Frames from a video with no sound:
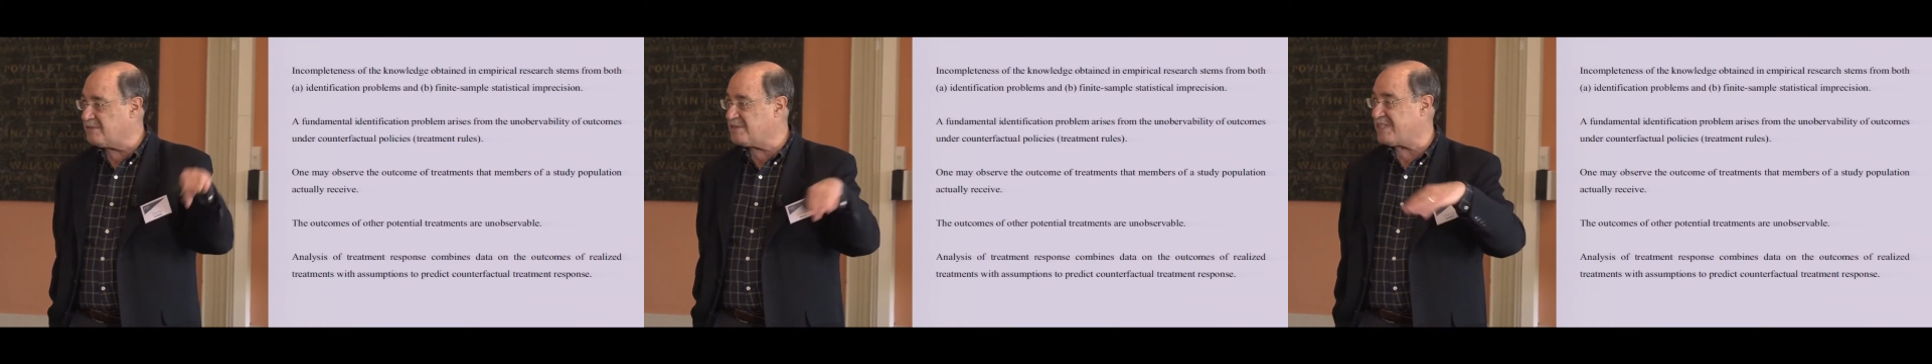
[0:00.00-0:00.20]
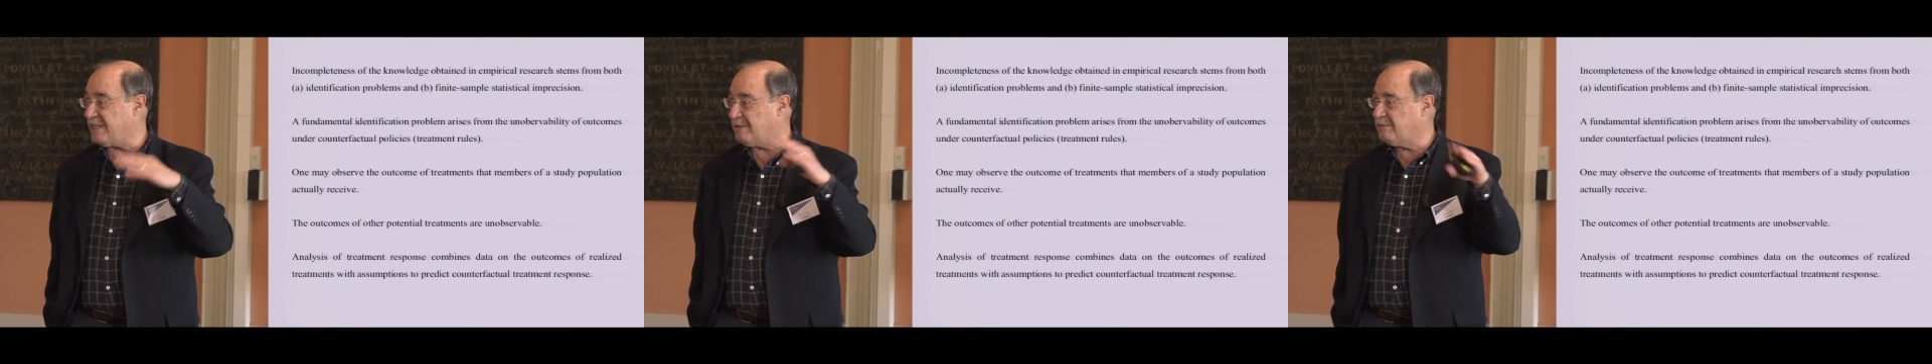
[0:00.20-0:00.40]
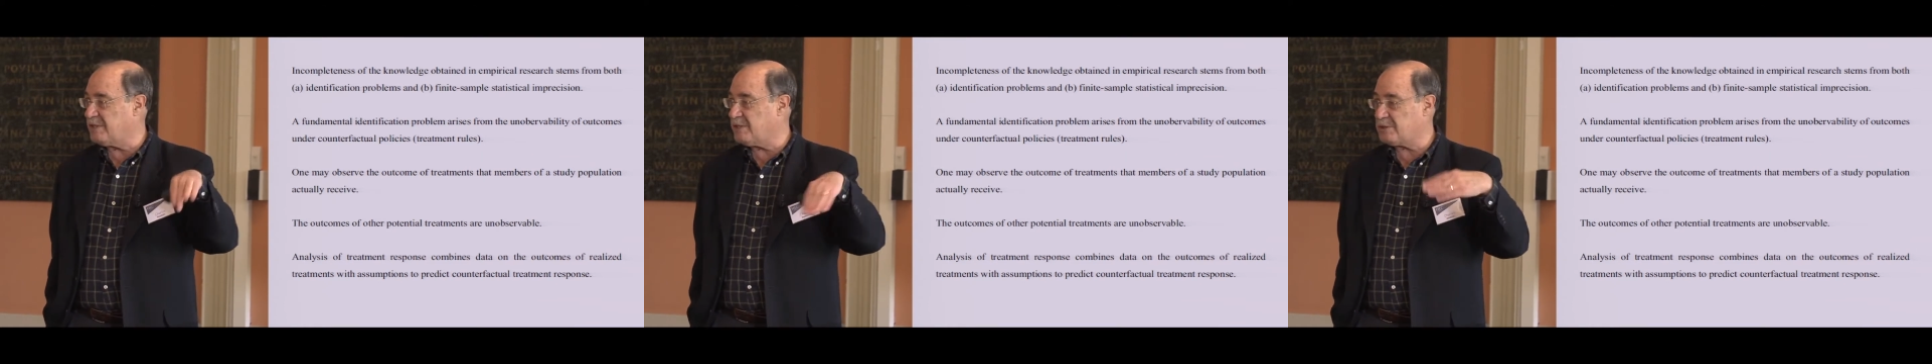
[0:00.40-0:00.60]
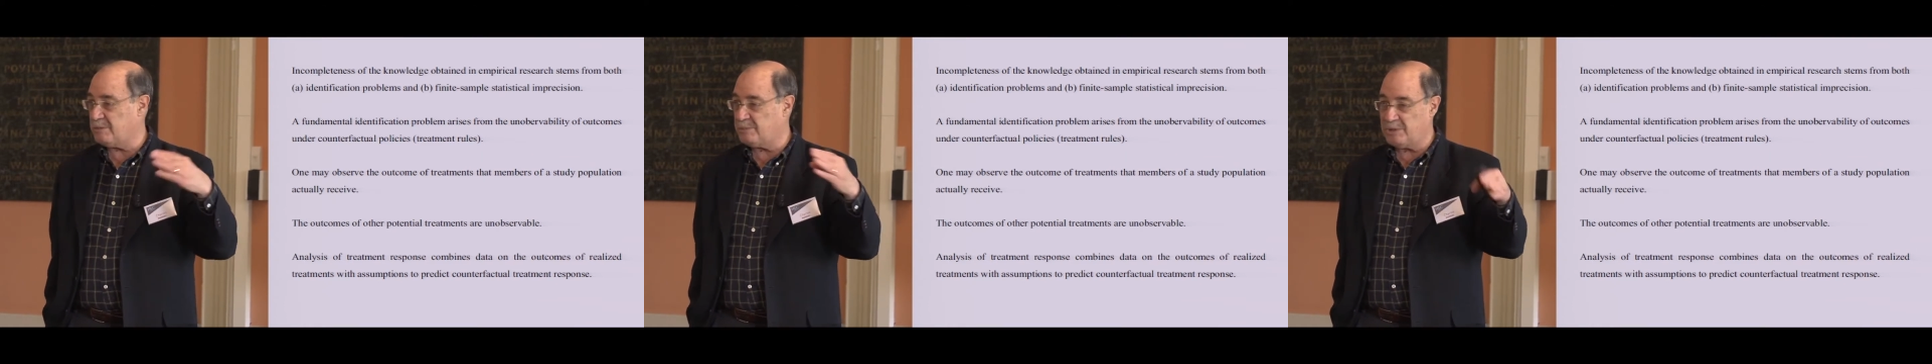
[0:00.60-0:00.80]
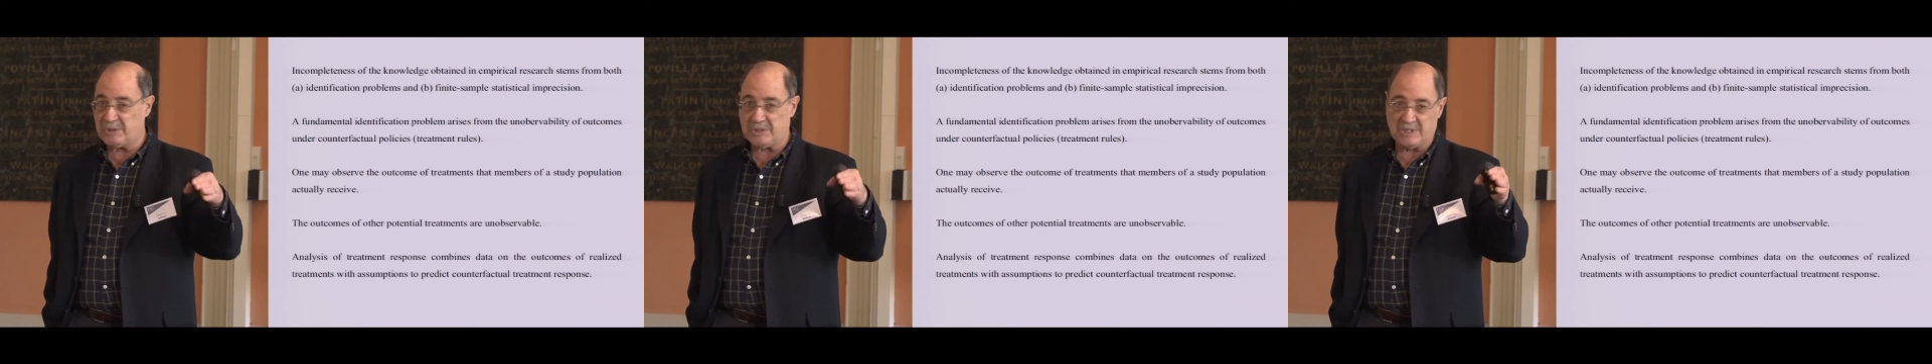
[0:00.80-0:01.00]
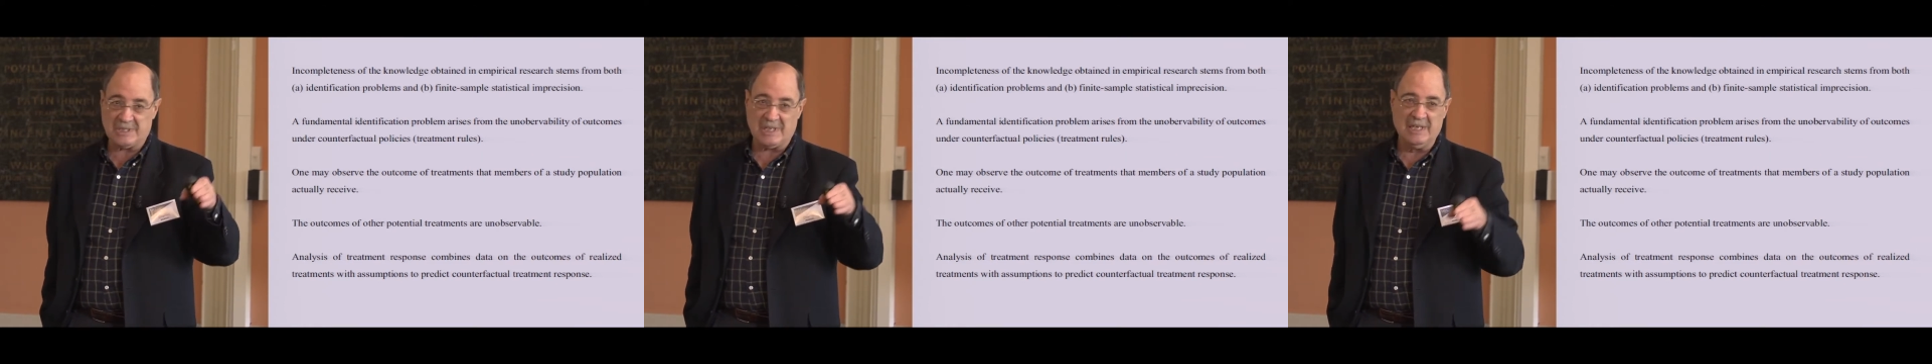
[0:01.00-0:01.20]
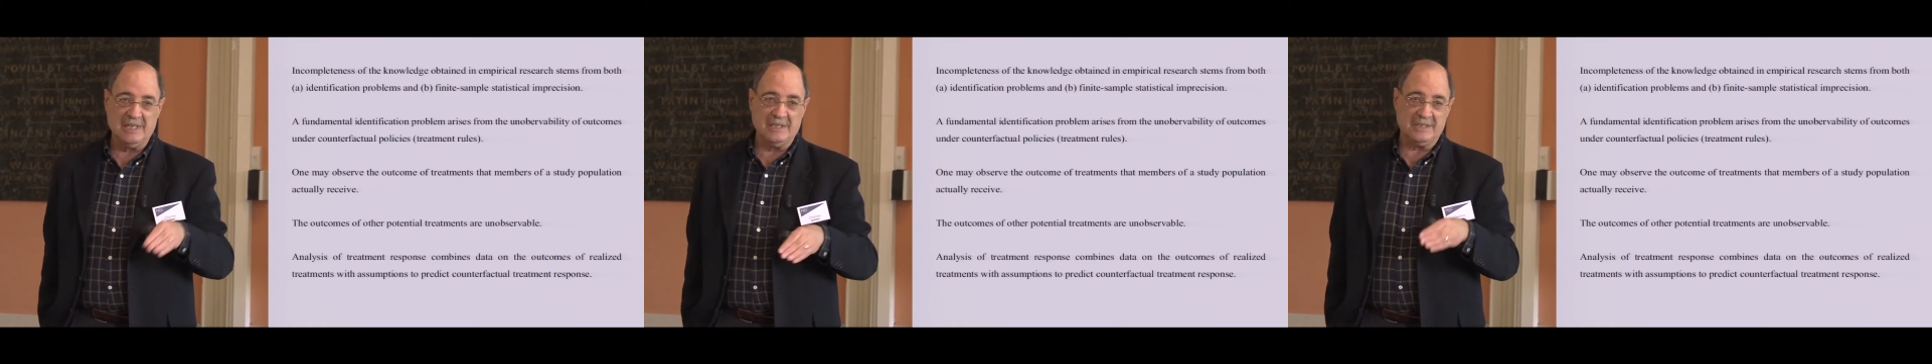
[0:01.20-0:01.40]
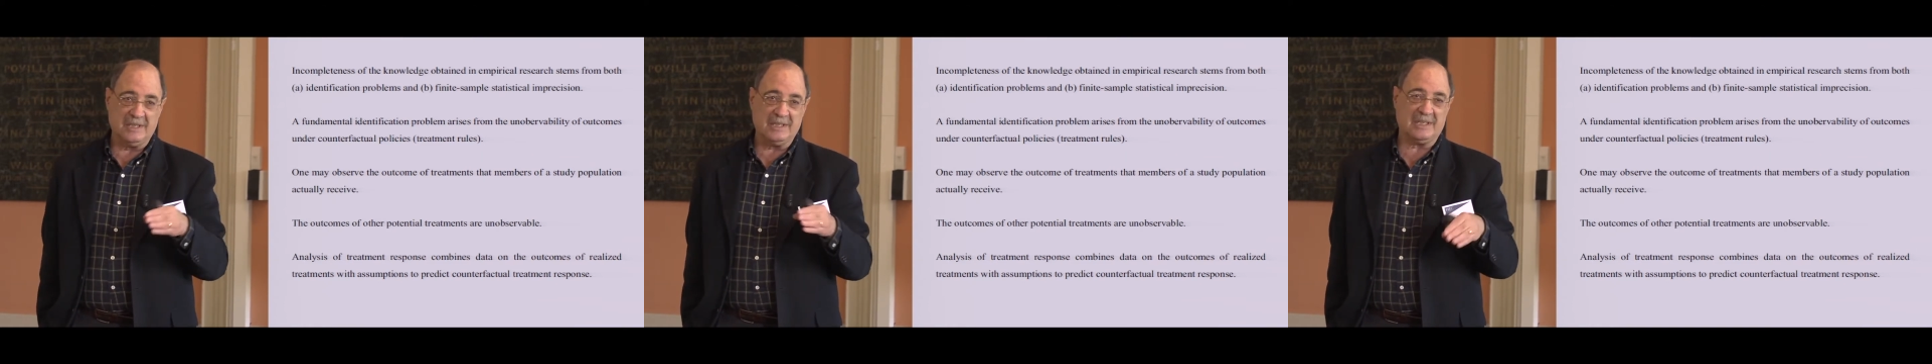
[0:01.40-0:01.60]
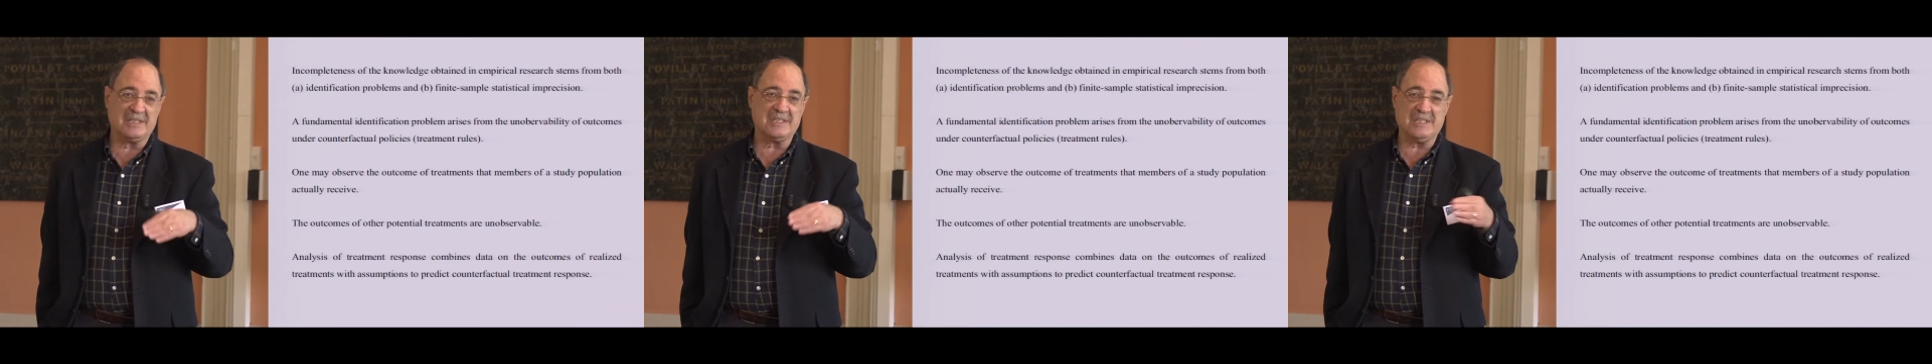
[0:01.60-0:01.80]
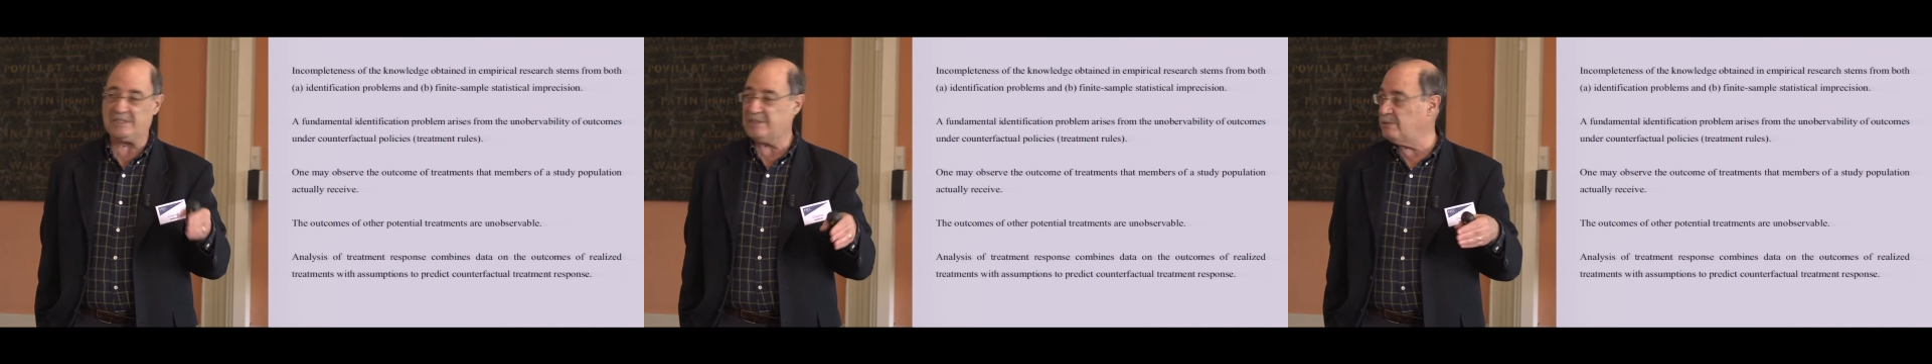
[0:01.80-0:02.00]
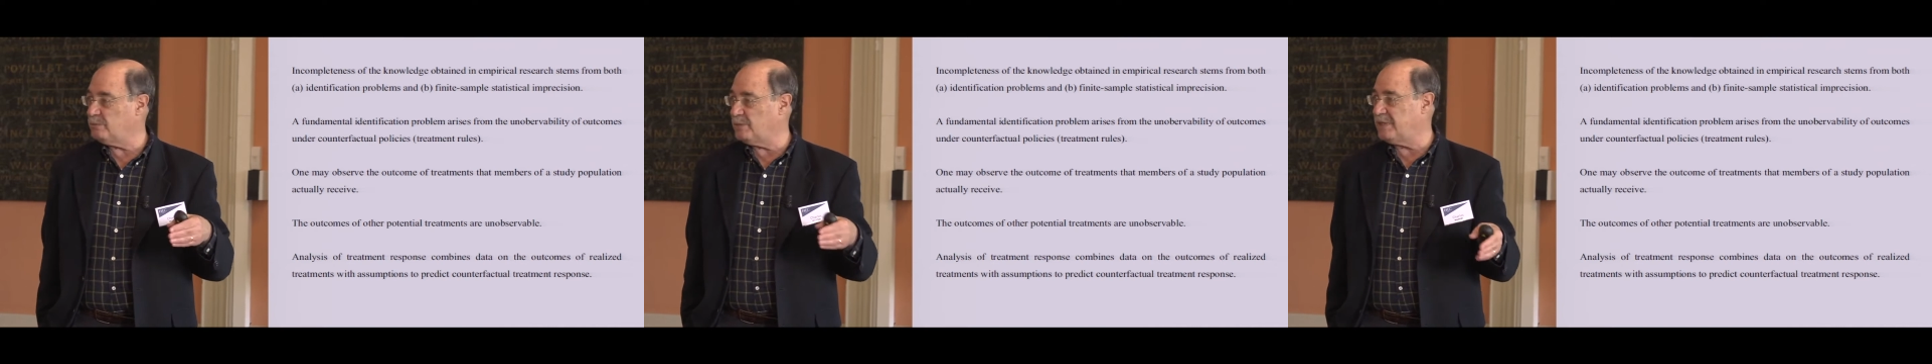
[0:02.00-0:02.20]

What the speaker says: a set of distributions that are consistent